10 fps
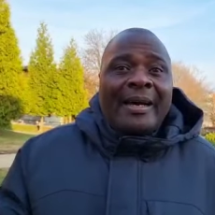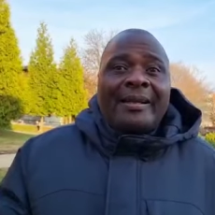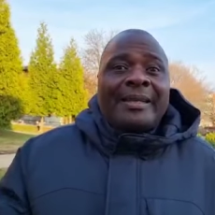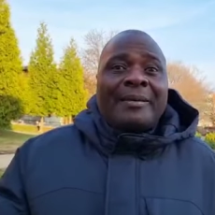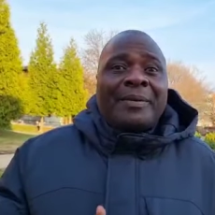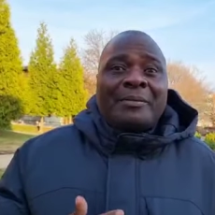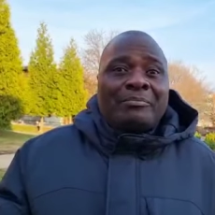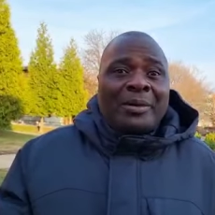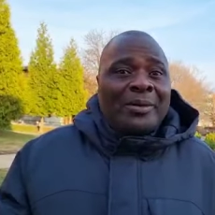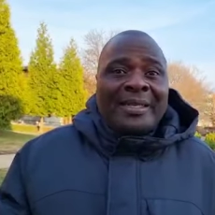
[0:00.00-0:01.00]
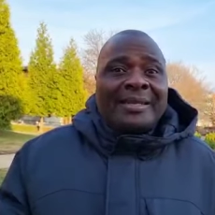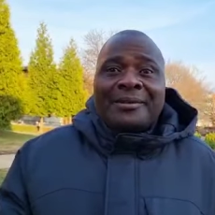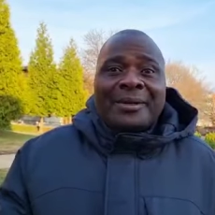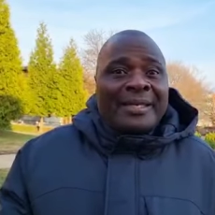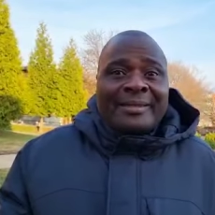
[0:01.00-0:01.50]
and have been born
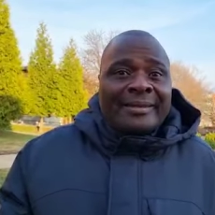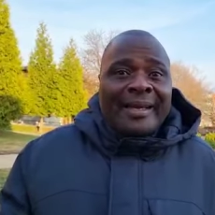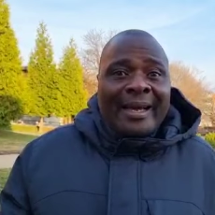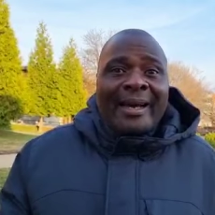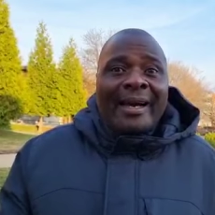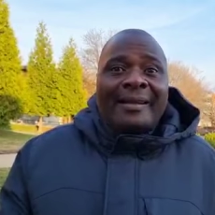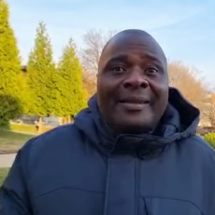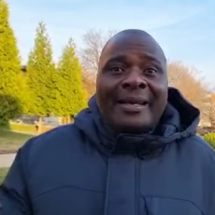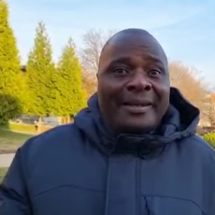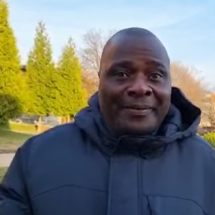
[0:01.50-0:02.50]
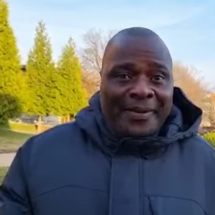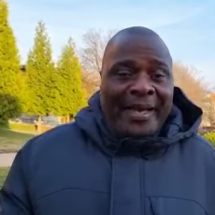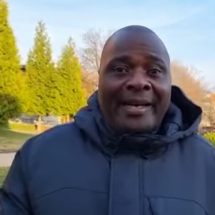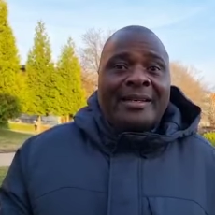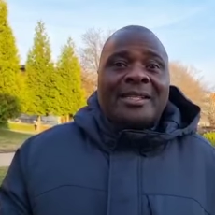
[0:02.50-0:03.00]
and raised there and they live
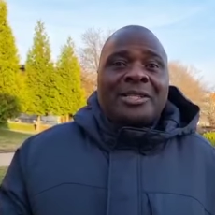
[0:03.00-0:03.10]
there.